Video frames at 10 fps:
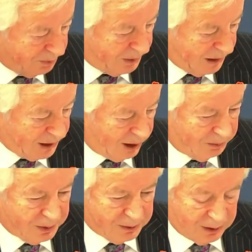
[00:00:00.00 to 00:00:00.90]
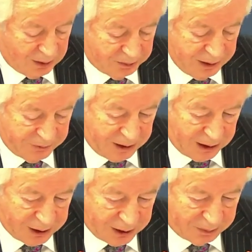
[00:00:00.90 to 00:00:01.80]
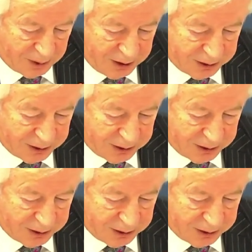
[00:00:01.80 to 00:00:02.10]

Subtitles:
pick up briefly another point